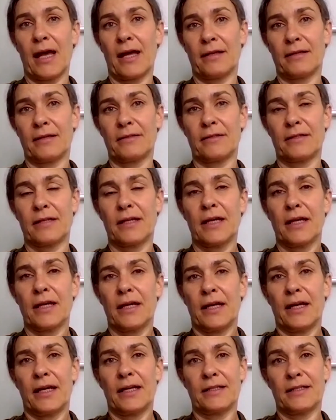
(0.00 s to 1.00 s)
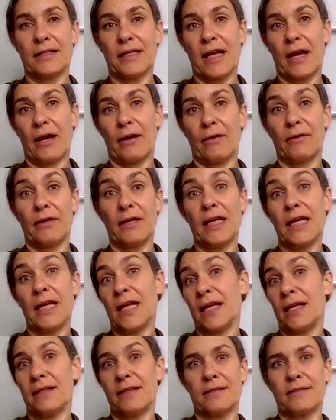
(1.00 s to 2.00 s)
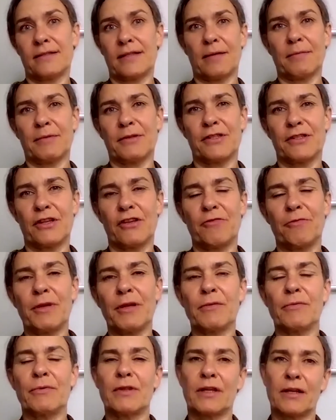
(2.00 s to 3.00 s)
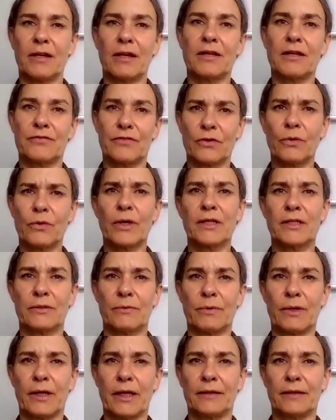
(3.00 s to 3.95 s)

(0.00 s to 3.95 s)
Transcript: and it's now nearly the summer, so you've been with the class for quite a